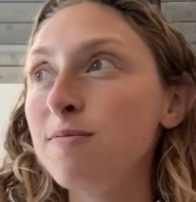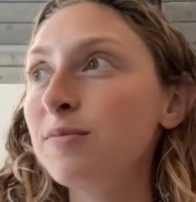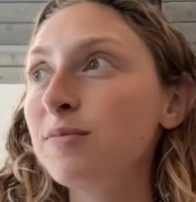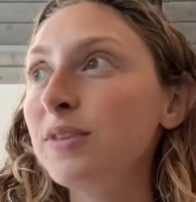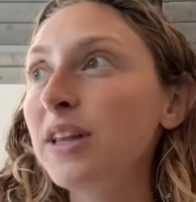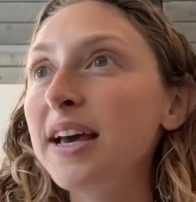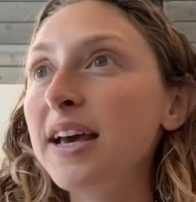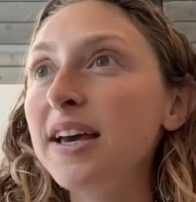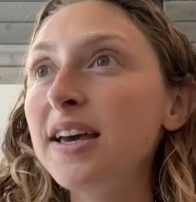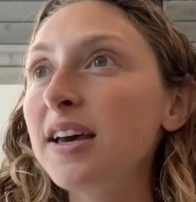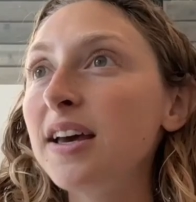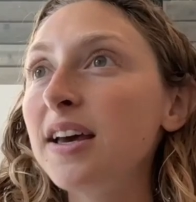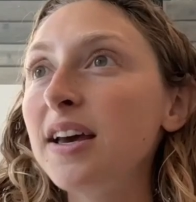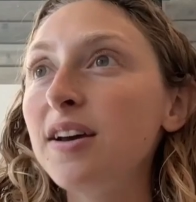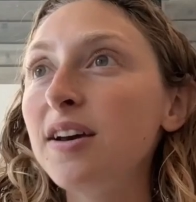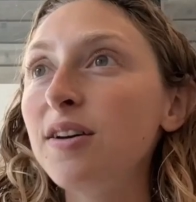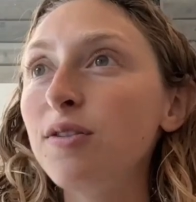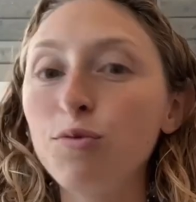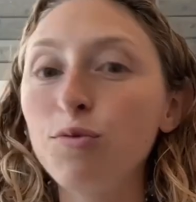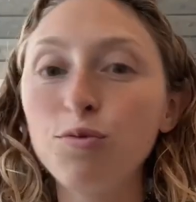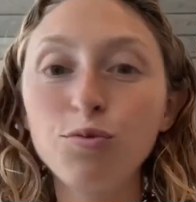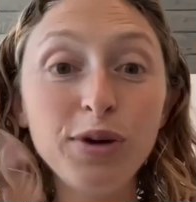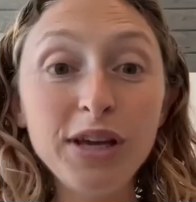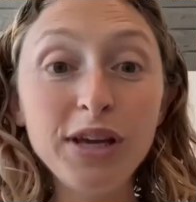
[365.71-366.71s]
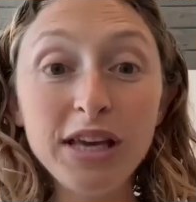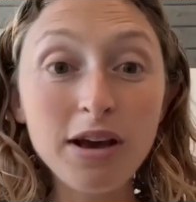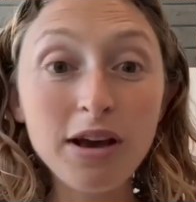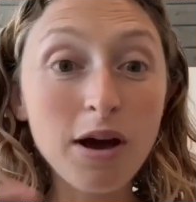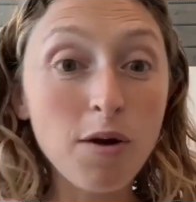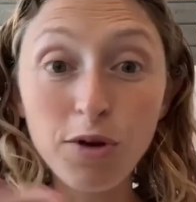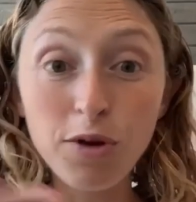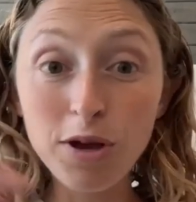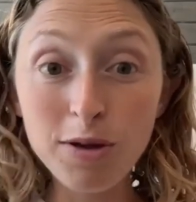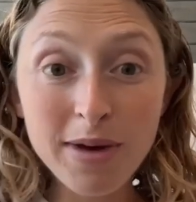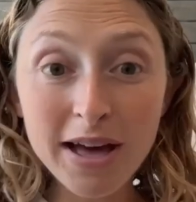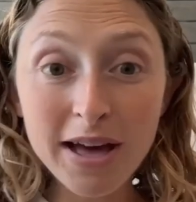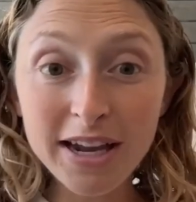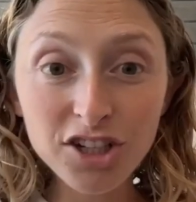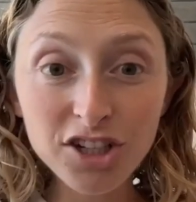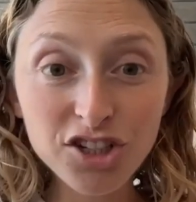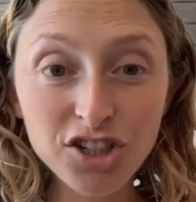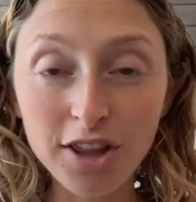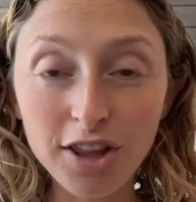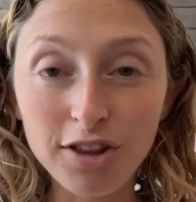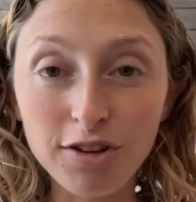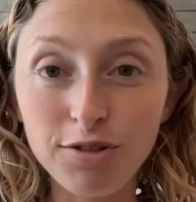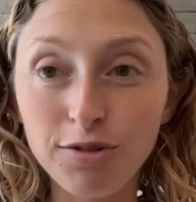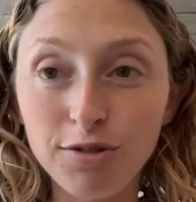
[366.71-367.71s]
Like, we met
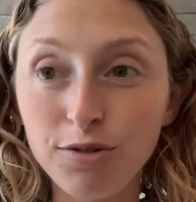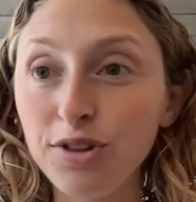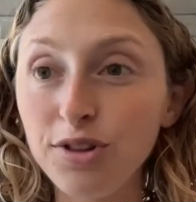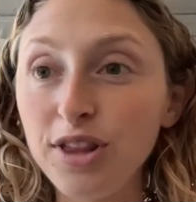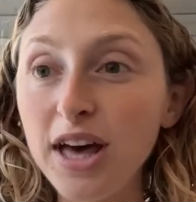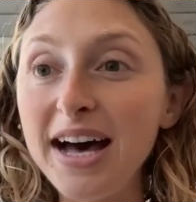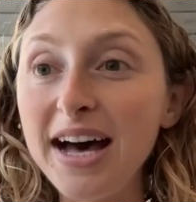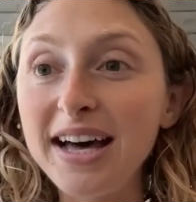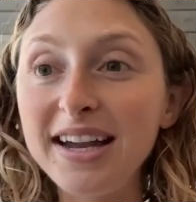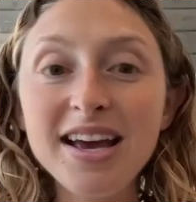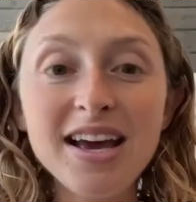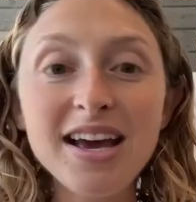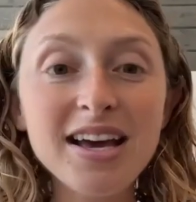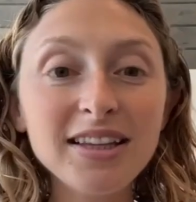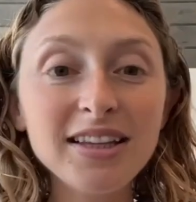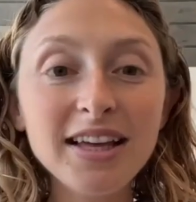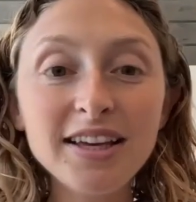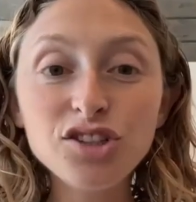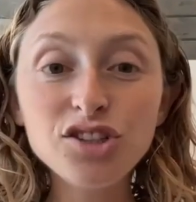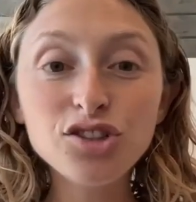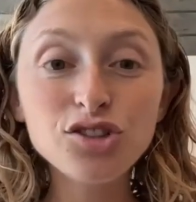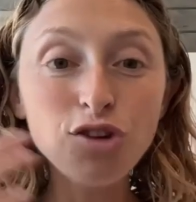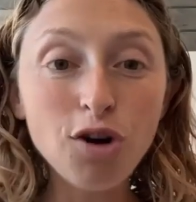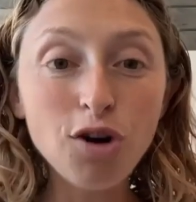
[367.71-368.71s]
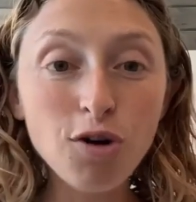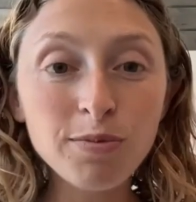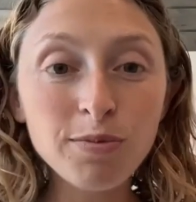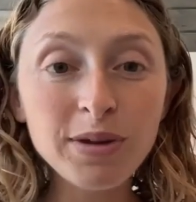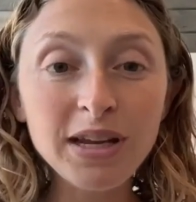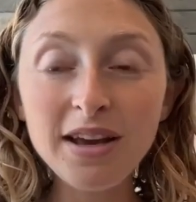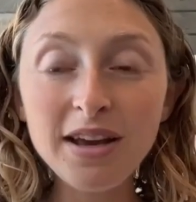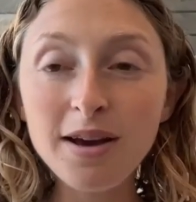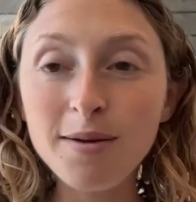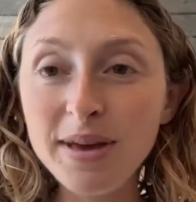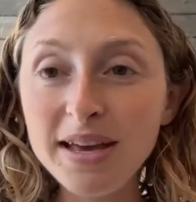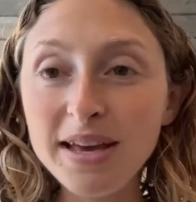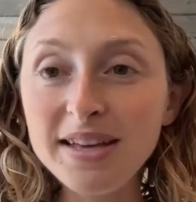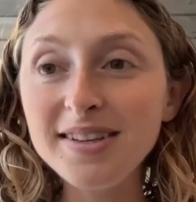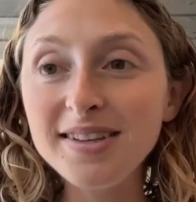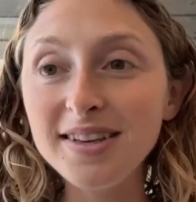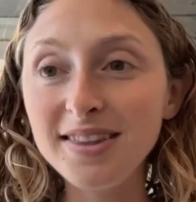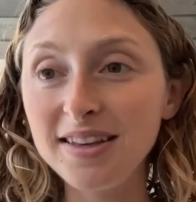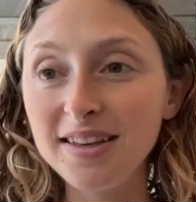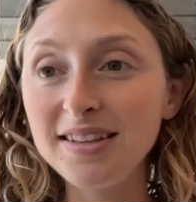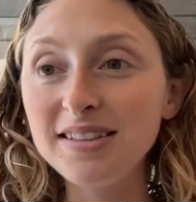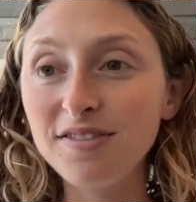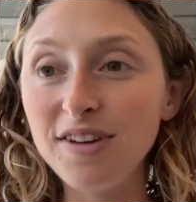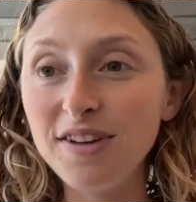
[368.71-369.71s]
each other through that. Like, so many
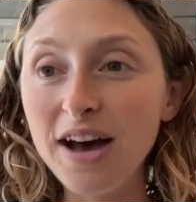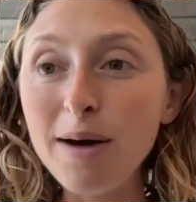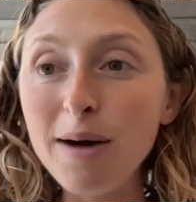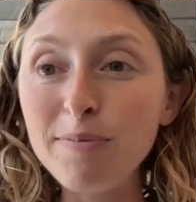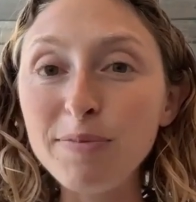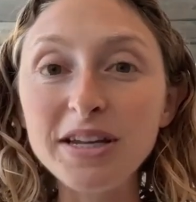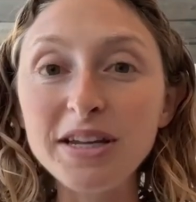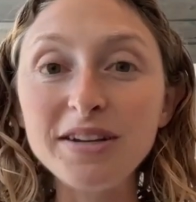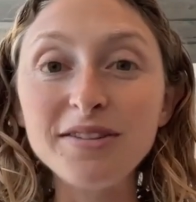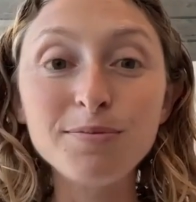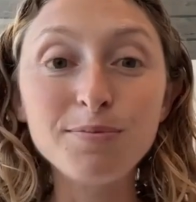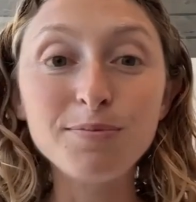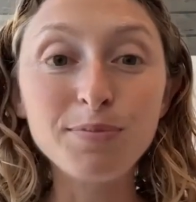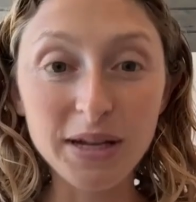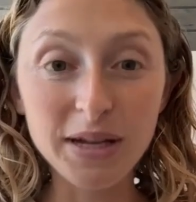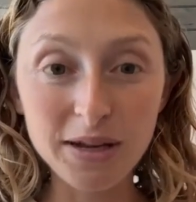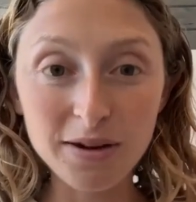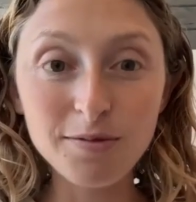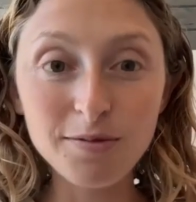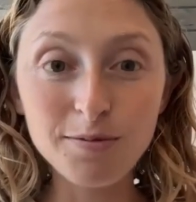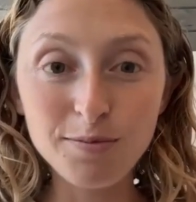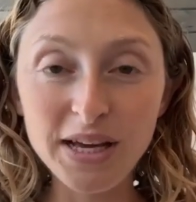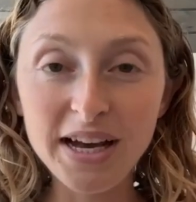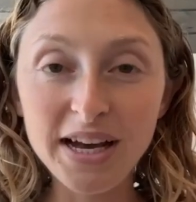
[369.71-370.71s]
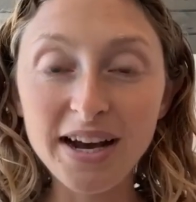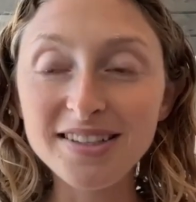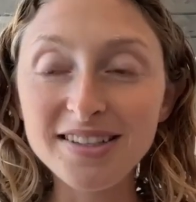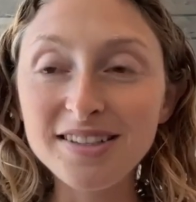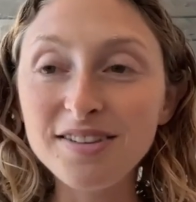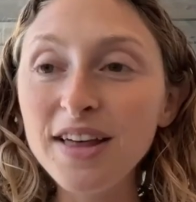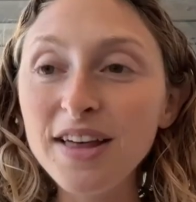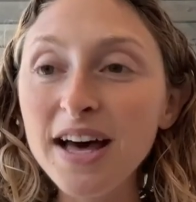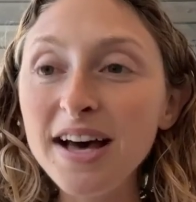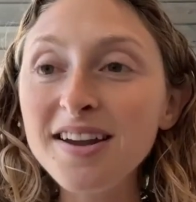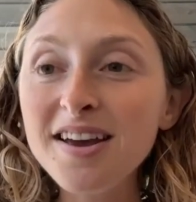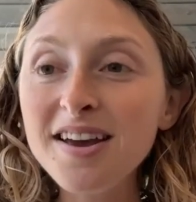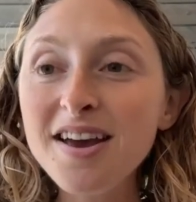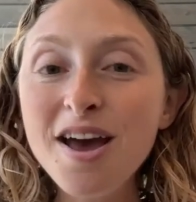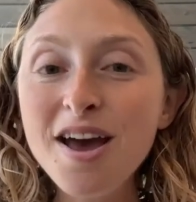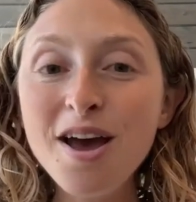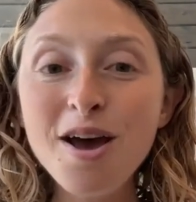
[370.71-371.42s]
amazing things have happened, but because of that.